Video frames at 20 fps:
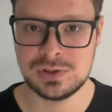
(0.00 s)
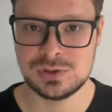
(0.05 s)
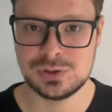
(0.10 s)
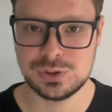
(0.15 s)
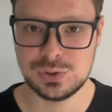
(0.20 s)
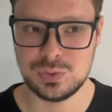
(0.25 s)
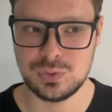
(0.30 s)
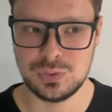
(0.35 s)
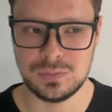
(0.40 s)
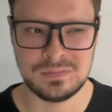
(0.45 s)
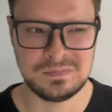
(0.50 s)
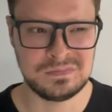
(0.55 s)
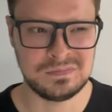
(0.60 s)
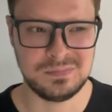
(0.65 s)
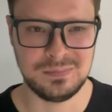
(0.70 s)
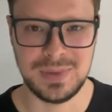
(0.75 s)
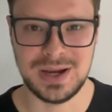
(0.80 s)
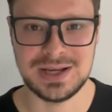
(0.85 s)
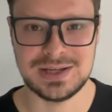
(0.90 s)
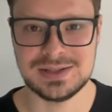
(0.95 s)
to
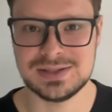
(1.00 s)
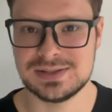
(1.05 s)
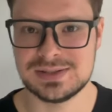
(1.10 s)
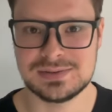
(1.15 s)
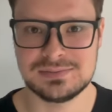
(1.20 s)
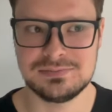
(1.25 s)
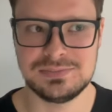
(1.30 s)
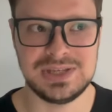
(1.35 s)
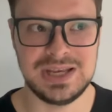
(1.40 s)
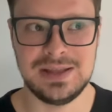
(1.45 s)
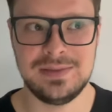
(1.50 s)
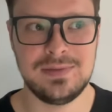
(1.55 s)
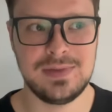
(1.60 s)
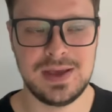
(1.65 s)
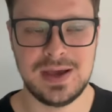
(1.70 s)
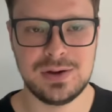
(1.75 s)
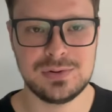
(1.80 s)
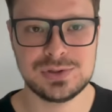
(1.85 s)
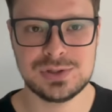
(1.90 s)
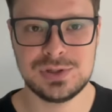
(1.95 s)
minus ten
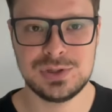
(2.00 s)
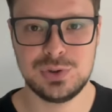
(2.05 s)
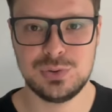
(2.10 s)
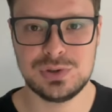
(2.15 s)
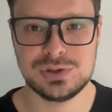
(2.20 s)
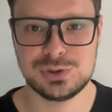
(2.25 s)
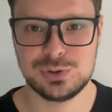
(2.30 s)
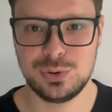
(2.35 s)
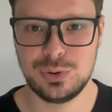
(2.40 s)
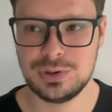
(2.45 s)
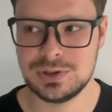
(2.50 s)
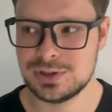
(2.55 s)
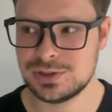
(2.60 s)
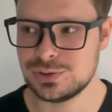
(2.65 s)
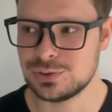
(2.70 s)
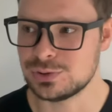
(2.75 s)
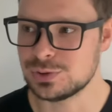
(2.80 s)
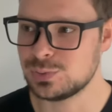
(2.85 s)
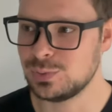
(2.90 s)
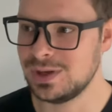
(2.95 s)
thousand US dollars
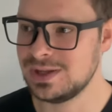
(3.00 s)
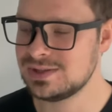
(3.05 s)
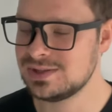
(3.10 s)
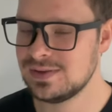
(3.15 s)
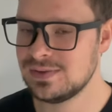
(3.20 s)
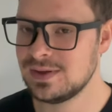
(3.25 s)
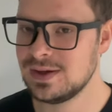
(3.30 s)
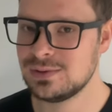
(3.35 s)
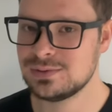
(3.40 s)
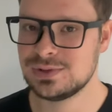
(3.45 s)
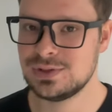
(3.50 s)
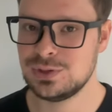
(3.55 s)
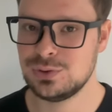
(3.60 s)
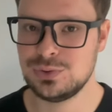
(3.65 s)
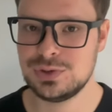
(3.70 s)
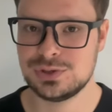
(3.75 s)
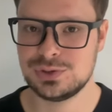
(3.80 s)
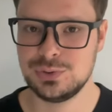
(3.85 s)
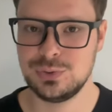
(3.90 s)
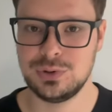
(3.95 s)
or twenty thousand
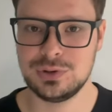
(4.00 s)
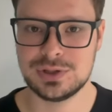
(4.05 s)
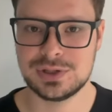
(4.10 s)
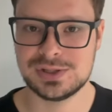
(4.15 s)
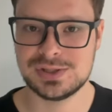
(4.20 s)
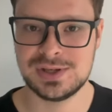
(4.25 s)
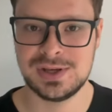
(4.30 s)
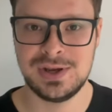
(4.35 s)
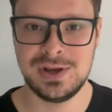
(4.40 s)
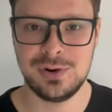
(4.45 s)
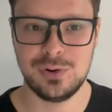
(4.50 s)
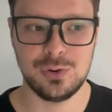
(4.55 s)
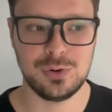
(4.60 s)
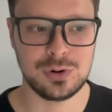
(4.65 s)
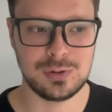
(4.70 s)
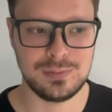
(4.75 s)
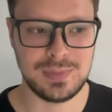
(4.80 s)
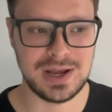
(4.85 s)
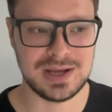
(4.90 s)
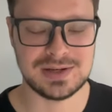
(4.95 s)
US dollars
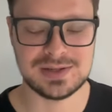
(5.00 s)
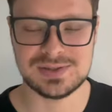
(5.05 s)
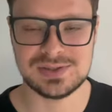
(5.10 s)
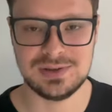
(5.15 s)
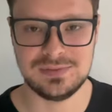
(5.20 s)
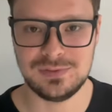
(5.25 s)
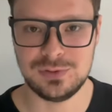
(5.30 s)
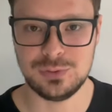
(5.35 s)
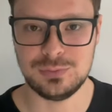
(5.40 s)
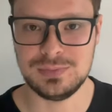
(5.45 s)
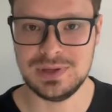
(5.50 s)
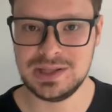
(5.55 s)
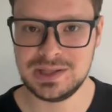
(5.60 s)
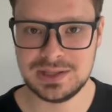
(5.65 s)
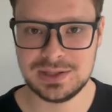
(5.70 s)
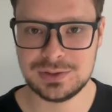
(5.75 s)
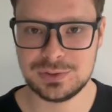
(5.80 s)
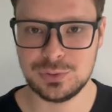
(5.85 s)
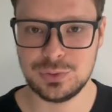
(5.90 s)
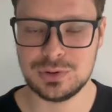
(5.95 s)
or minus a few
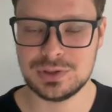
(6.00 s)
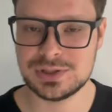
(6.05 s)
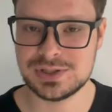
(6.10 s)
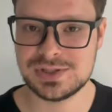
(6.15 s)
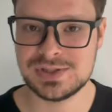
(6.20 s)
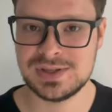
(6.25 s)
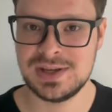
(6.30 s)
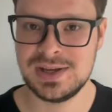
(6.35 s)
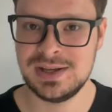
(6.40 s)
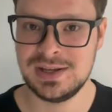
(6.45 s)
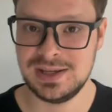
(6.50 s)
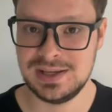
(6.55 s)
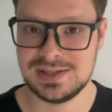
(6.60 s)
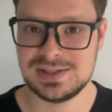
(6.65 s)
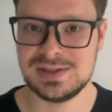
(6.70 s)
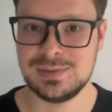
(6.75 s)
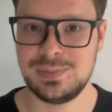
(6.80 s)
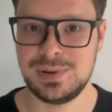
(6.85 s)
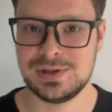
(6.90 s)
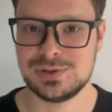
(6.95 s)
million dollars. It
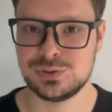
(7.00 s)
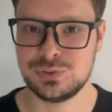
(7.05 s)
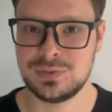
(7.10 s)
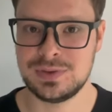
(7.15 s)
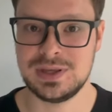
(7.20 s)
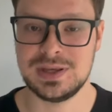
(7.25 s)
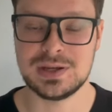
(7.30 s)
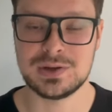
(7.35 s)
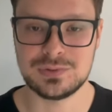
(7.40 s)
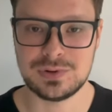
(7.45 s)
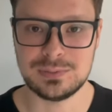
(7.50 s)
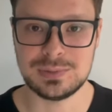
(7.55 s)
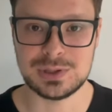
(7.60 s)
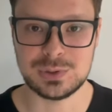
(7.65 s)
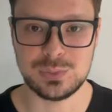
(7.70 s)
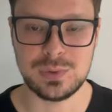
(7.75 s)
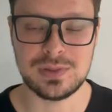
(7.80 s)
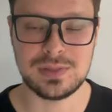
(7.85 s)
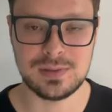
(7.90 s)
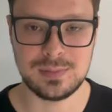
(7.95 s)
depends on the agreement
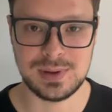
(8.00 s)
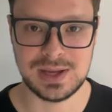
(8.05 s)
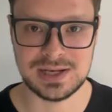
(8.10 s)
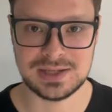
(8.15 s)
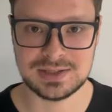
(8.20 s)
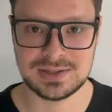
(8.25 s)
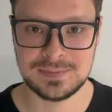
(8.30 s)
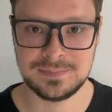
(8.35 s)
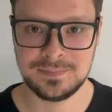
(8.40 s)
with the bank.